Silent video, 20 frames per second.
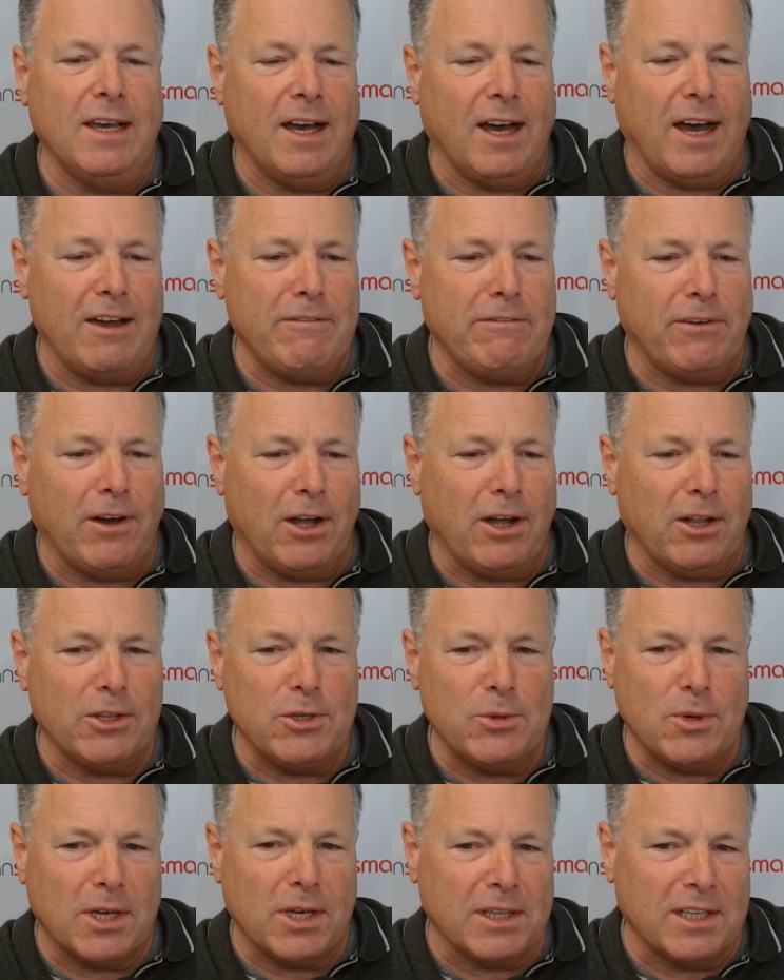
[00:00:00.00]
I follow
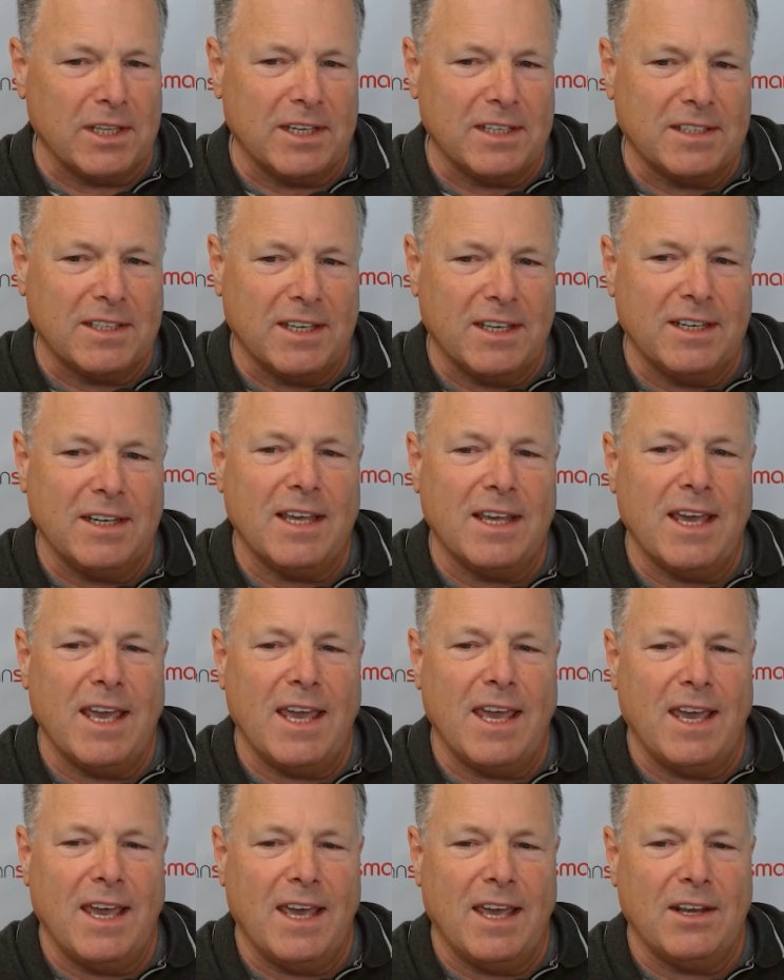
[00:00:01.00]
you on LinkedIn,
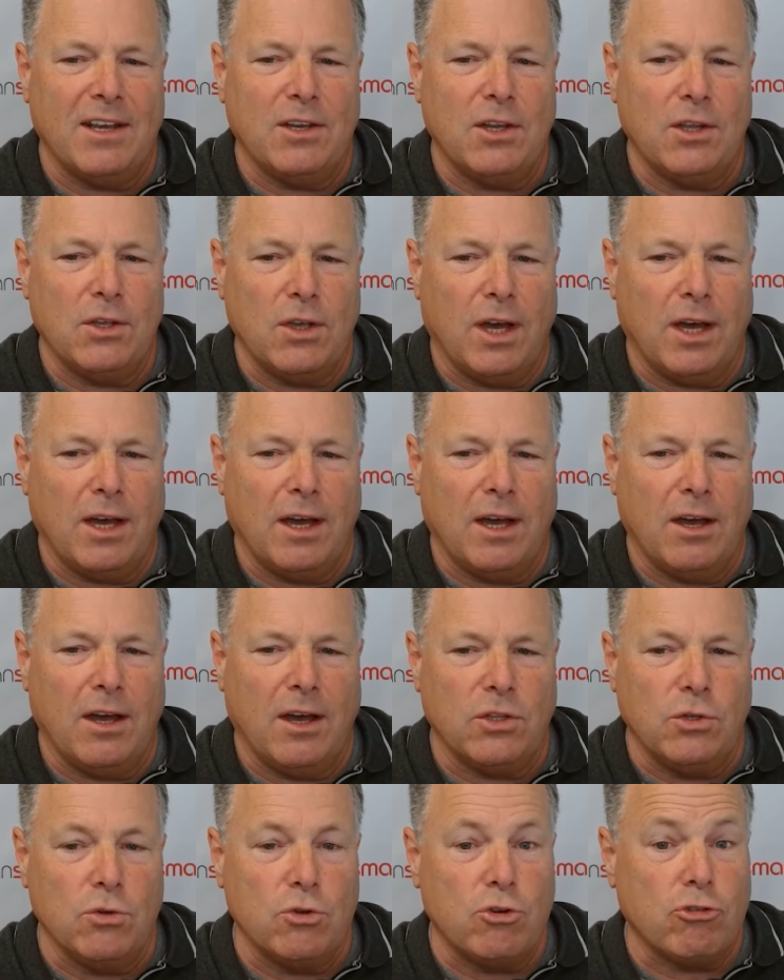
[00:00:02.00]
and uh,
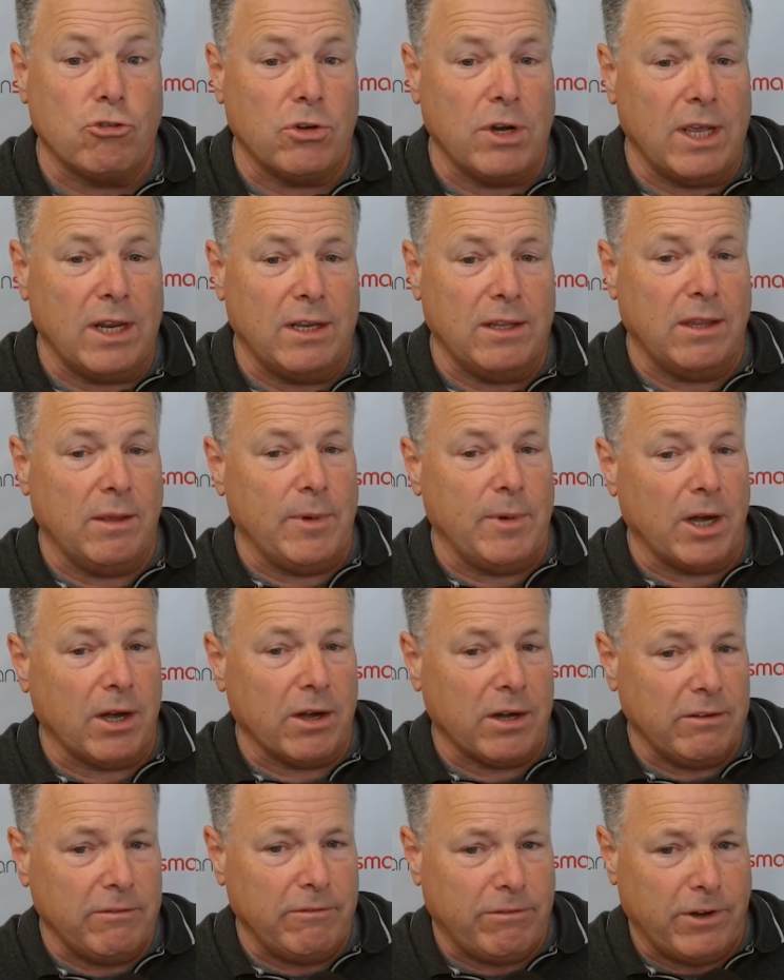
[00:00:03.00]
you created the
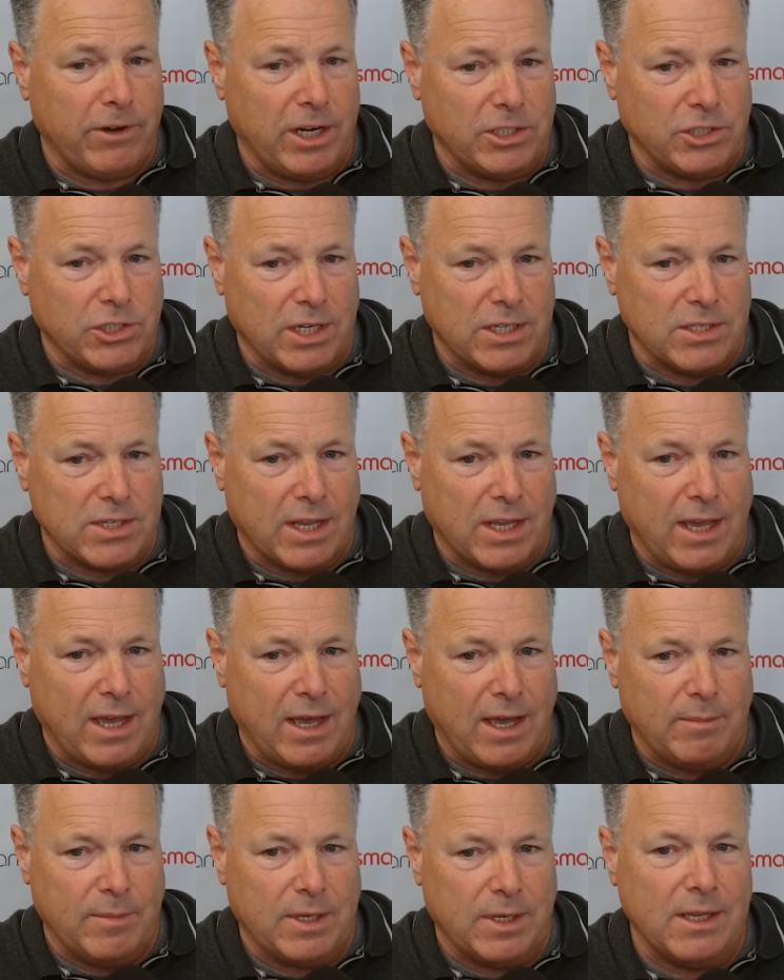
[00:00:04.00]
American Franchise
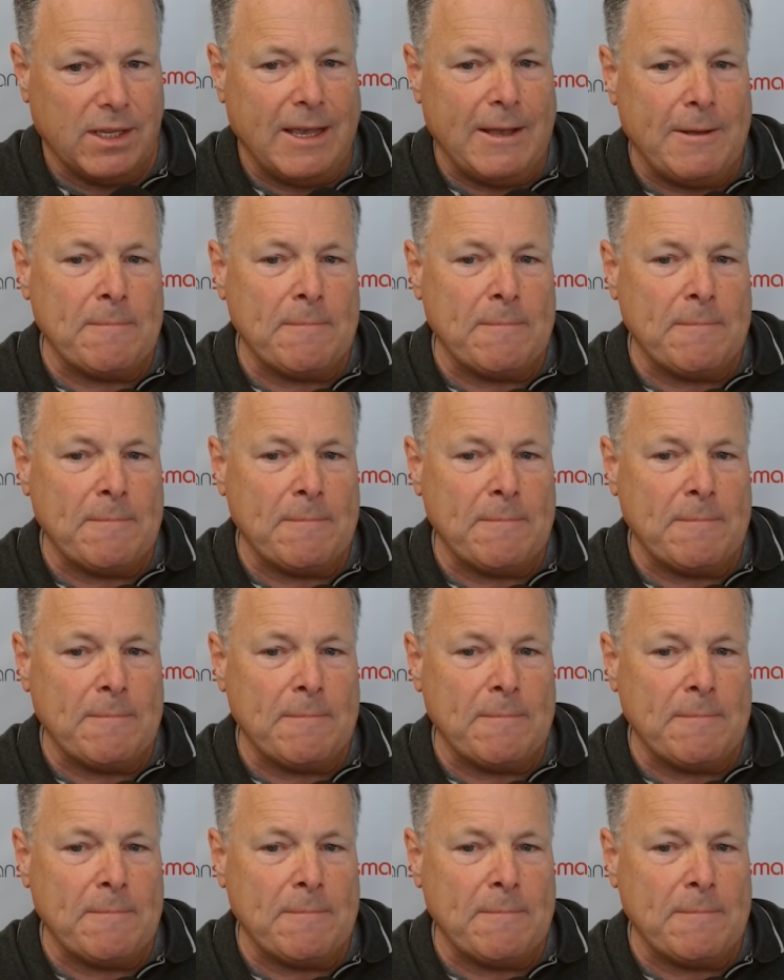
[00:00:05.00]
Academy